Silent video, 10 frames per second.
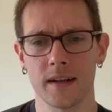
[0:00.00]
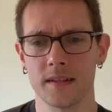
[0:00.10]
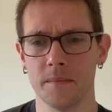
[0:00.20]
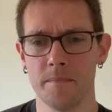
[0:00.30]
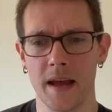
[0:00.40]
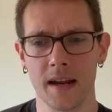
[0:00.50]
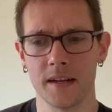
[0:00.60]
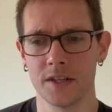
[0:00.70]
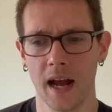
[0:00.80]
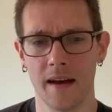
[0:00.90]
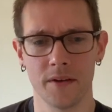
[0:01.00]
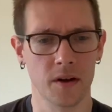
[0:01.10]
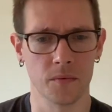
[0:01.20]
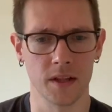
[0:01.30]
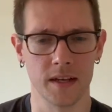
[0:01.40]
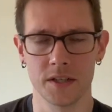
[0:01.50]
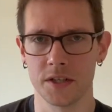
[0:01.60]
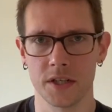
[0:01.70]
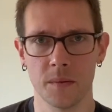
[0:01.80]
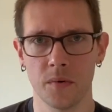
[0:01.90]
to manage having a
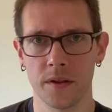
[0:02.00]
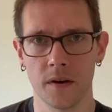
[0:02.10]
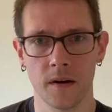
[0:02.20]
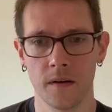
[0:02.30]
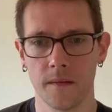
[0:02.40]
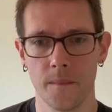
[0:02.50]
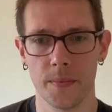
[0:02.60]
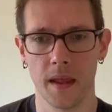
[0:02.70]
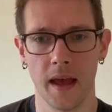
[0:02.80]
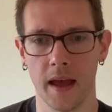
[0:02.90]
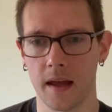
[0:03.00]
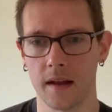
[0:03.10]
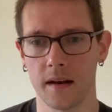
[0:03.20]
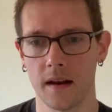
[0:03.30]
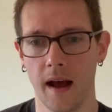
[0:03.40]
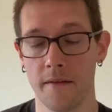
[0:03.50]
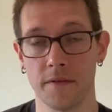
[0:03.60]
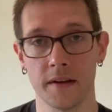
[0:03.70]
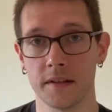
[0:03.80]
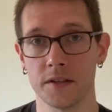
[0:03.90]
relationship with her. And I
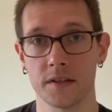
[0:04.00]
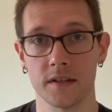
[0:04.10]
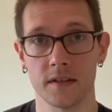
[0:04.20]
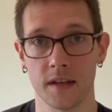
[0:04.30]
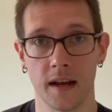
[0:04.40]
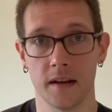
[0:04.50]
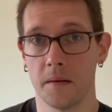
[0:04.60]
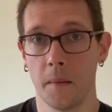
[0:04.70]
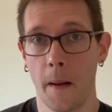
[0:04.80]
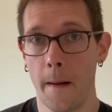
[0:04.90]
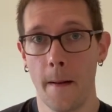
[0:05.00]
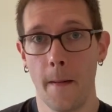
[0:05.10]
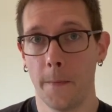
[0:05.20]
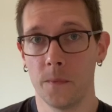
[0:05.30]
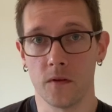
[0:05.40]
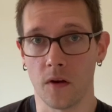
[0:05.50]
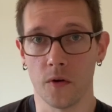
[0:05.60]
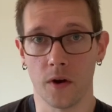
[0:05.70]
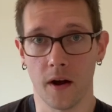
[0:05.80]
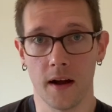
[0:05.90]
finally just decided to go
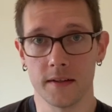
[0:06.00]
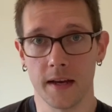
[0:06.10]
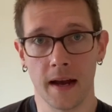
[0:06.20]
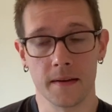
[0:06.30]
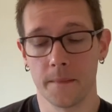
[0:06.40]
no contact.